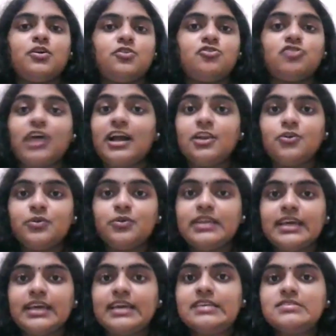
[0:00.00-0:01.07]
her childhood
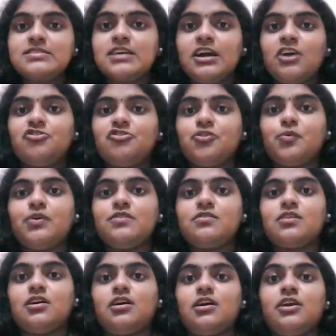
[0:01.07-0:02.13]
days she
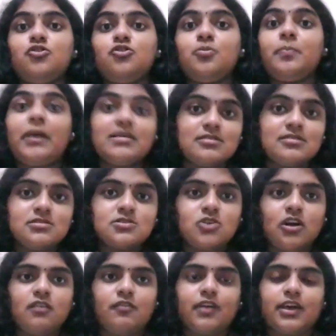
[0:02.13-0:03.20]
was into puzzle
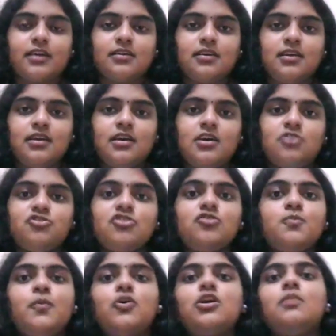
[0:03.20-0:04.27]
solving. She
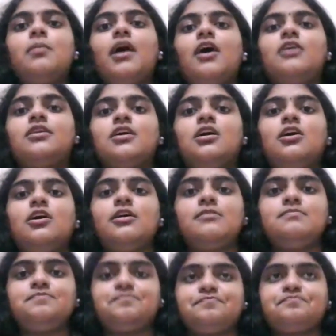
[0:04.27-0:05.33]
spoke about her
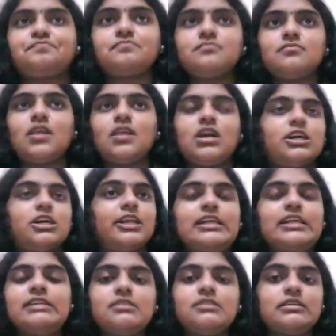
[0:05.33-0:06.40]

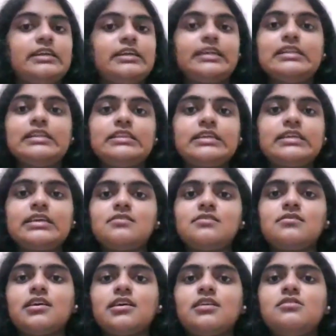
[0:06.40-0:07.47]
critical thinking
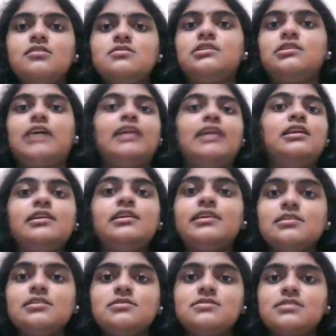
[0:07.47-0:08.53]
skills, her
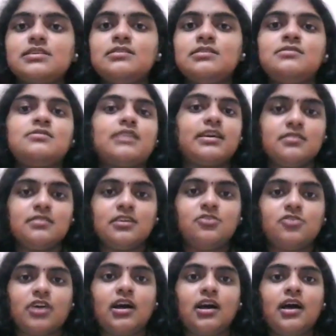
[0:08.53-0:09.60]
analytical skills,
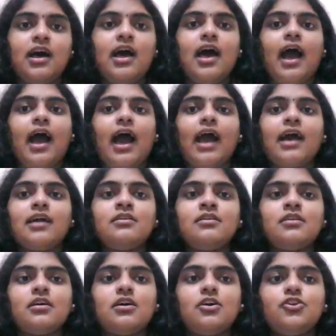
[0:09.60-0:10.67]
etc.
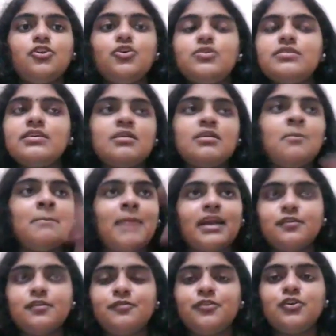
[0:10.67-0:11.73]
And using the
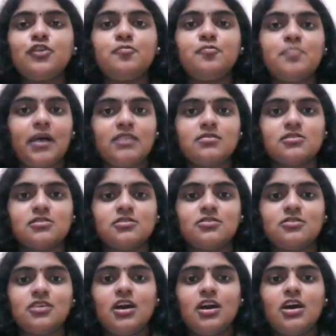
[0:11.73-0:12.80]
metaphor of
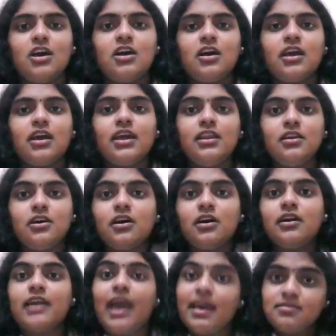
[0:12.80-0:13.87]
puzzles in
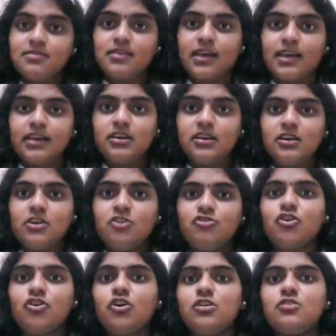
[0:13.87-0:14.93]
her essay,
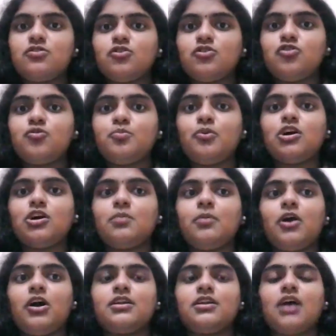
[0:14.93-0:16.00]
she also spoke
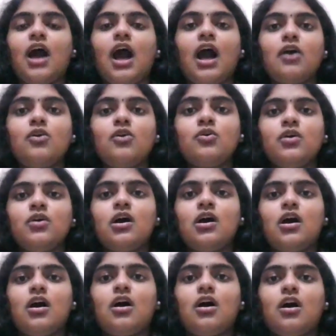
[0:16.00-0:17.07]
about how
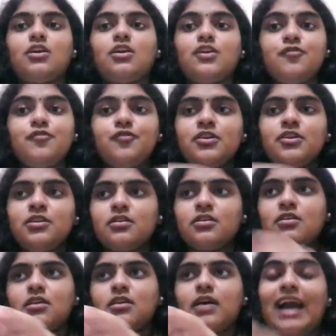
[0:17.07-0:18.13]
different
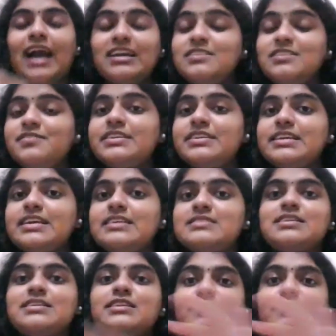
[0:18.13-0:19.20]
activities
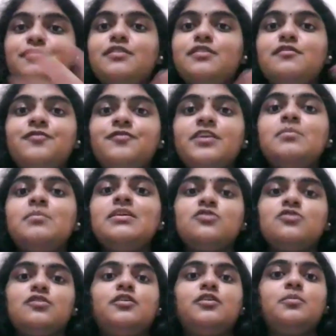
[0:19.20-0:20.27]
and different
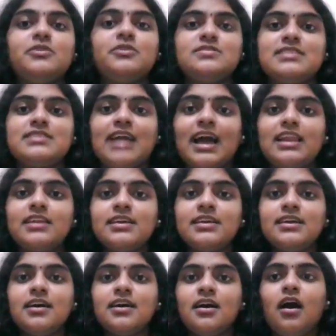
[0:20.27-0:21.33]
figments of her
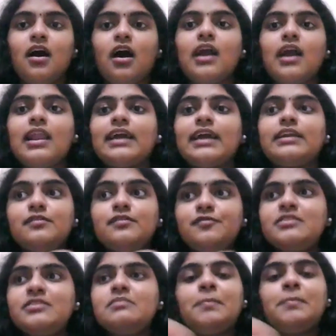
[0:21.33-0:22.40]
personality are like
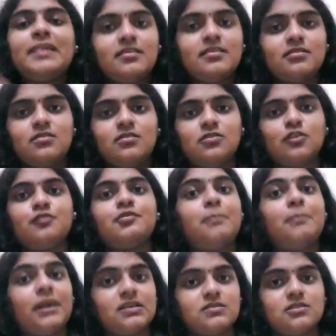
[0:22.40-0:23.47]
different pieces of a
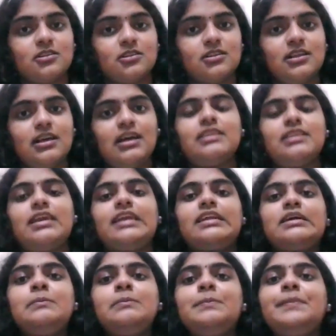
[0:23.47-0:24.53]
puzzle that
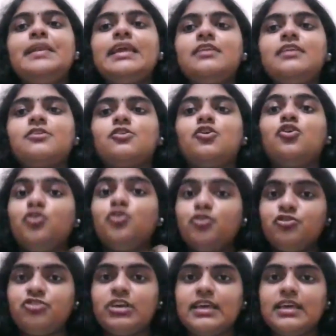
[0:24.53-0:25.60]
complete who
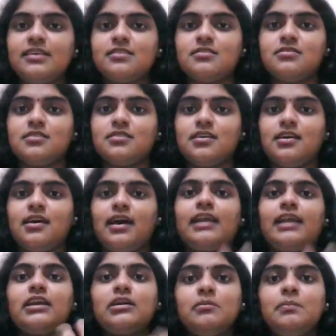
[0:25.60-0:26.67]
she is
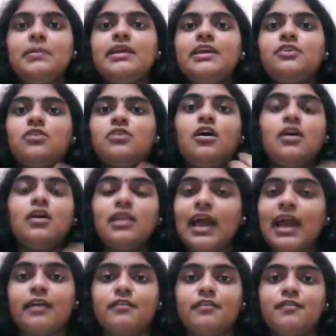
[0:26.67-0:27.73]
and complete her
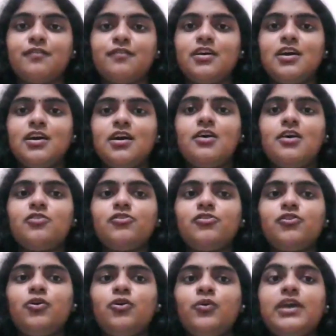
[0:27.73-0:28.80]
life.
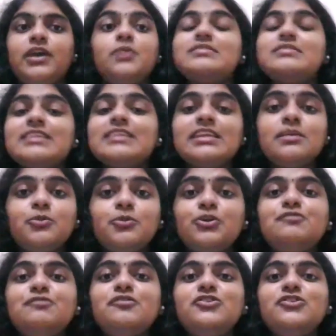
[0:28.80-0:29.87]
So it was really
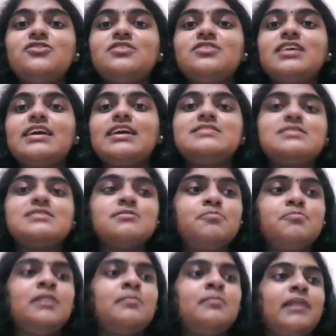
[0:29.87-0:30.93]
beautiful to see a
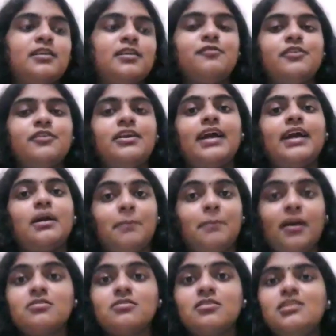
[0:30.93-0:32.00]
simple metaphor like a
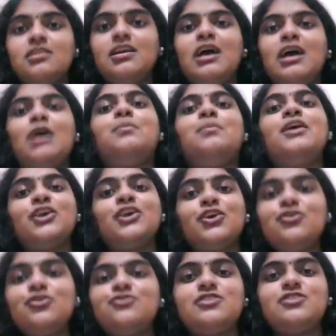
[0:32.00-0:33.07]
puzzle being
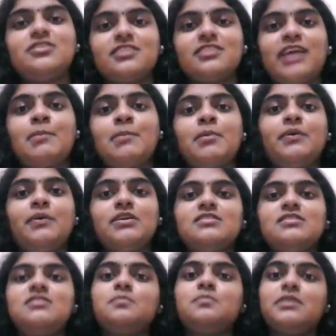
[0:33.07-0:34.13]
used to describe a
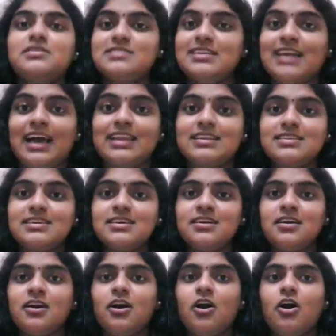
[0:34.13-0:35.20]
person's personality
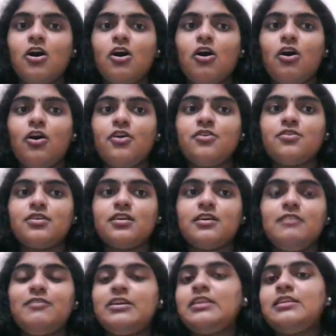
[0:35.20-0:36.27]
or
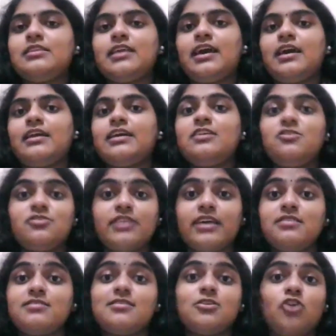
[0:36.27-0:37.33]
even their
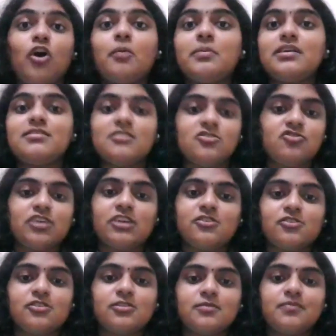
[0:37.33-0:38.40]
interests and hobbies in
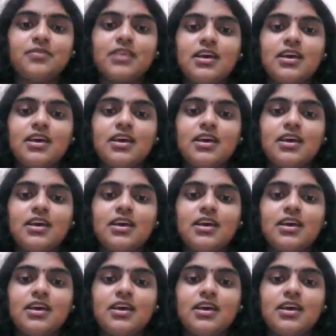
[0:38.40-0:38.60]
general.